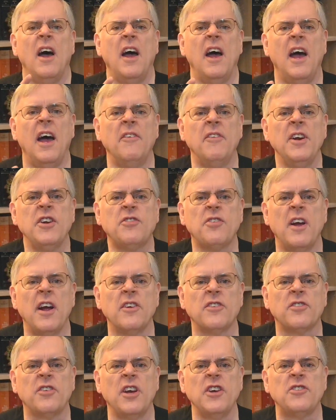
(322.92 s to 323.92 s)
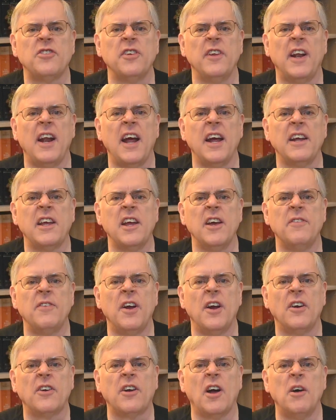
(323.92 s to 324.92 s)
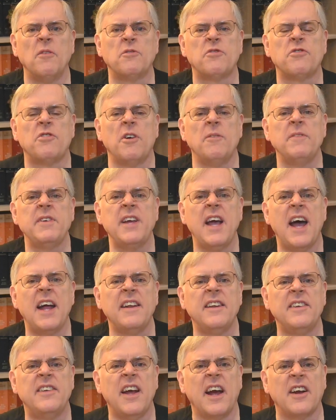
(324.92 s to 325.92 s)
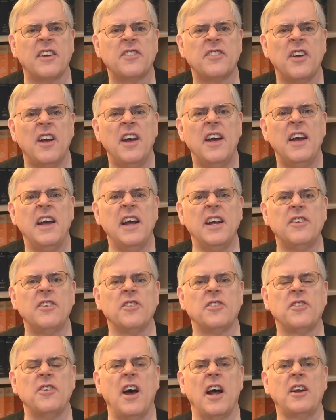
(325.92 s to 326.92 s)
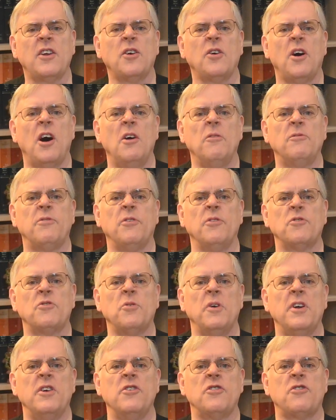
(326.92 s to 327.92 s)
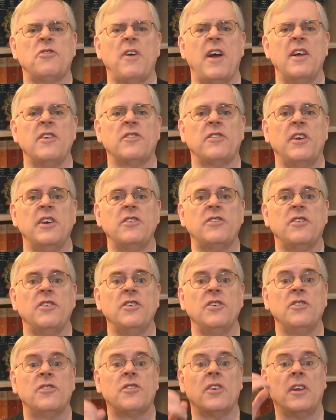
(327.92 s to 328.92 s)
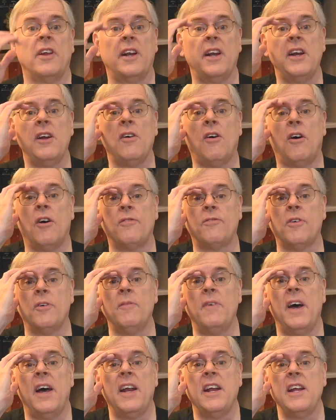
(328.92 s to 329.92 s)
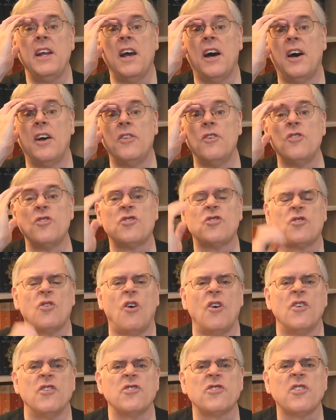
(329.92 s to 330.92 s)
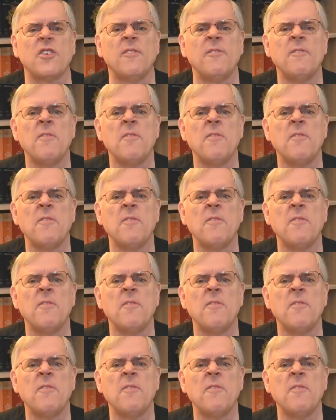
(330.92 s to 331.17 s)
every translation that I give here comes from Yandex. It does not come from Twitter's translation utility or from any other source.